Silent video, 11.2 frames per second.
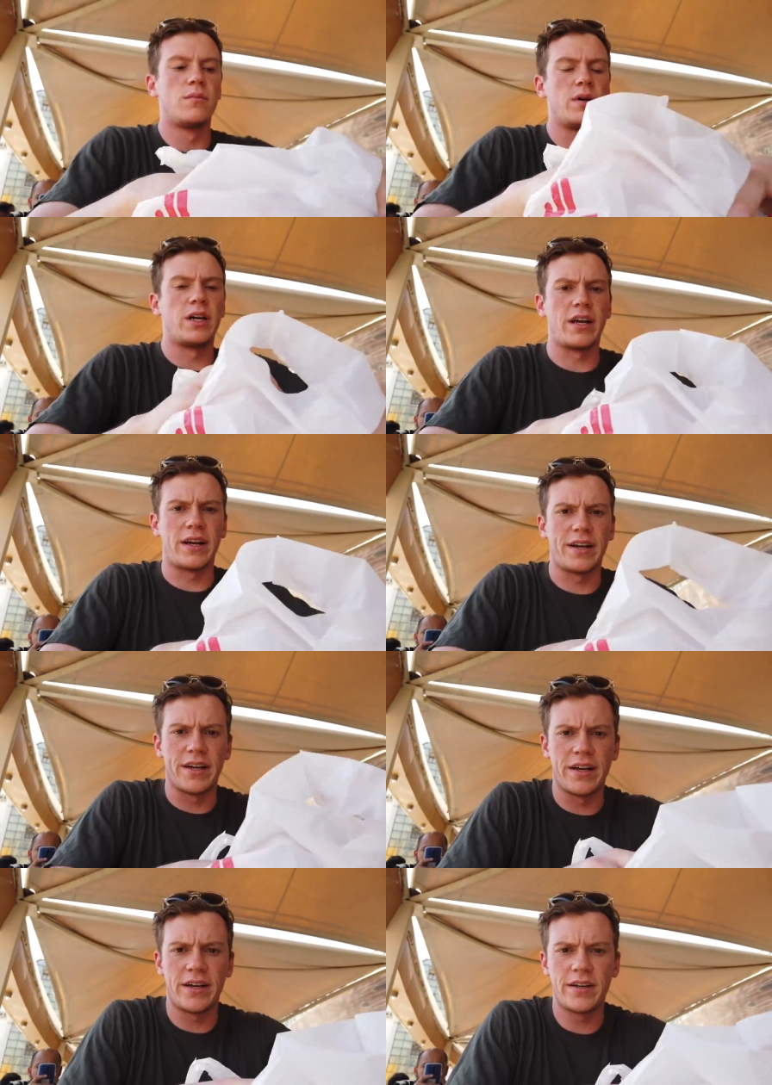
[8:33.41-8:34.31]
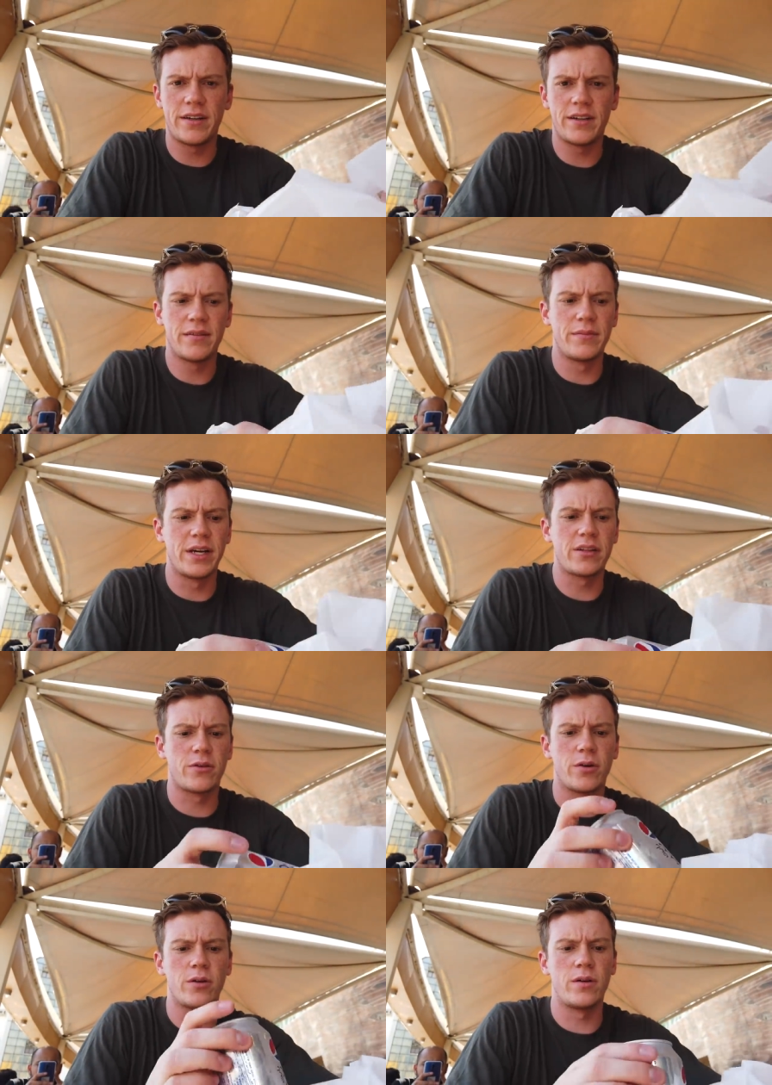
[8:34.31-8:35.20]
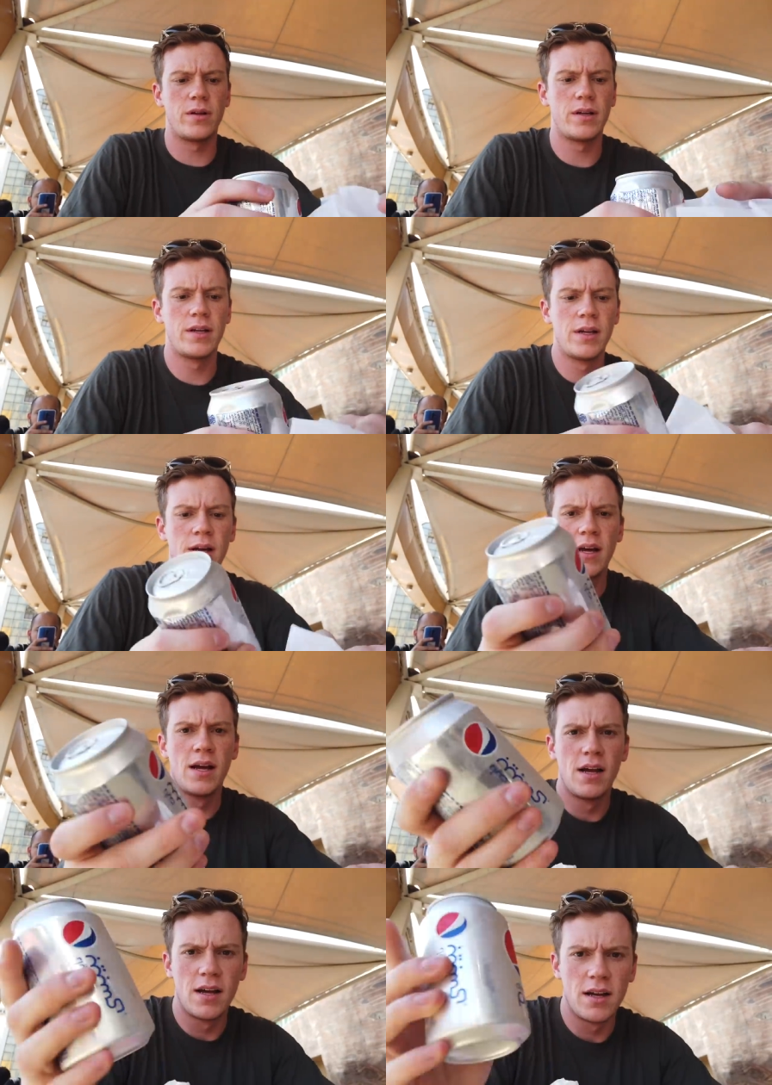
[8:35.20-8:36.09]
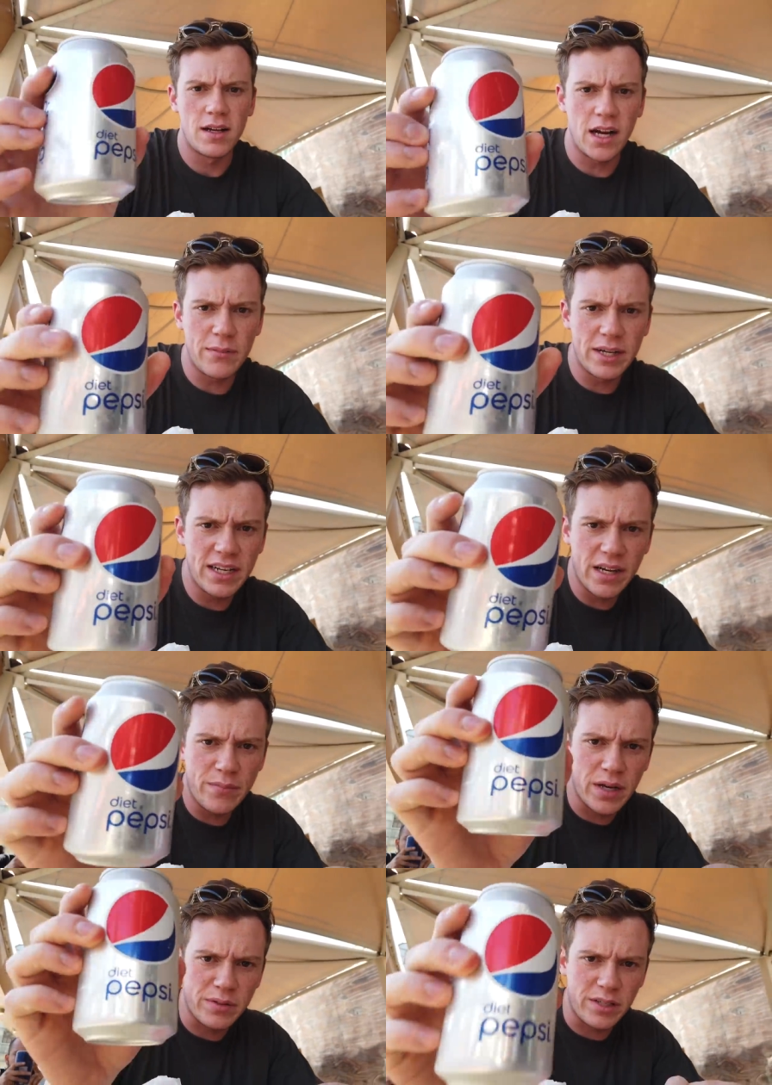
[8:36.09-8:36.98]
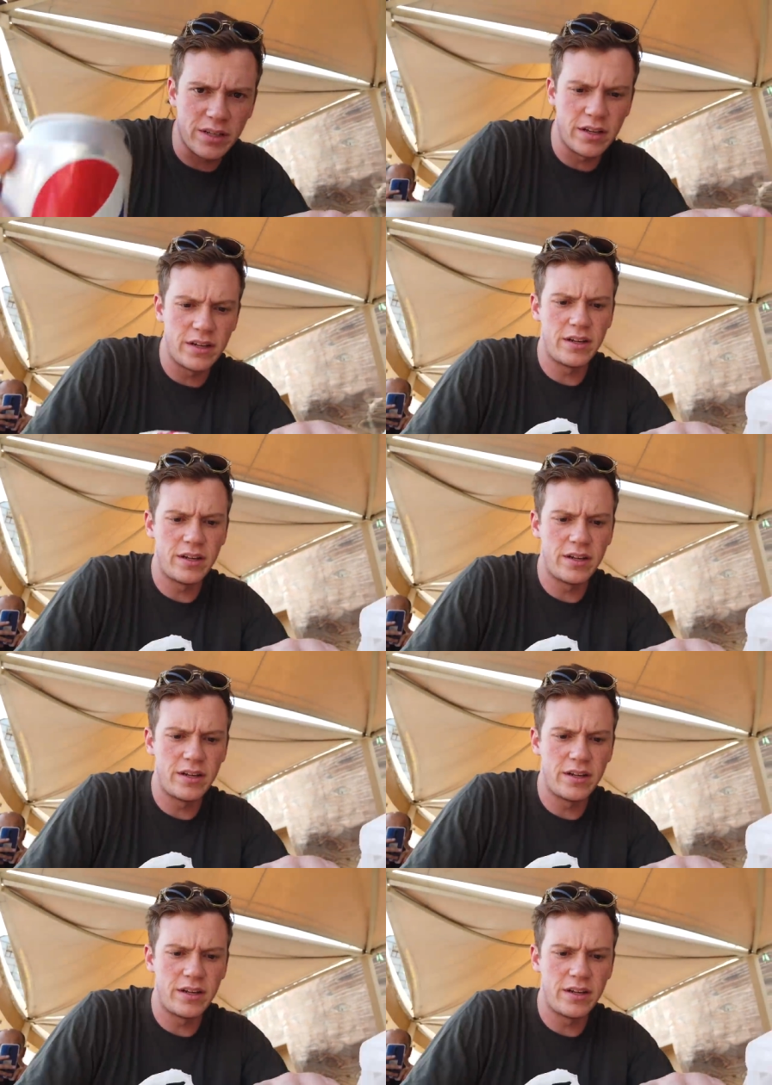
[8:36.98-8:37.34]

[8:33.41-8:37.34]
But I made it through. Got my Diet Pepsi.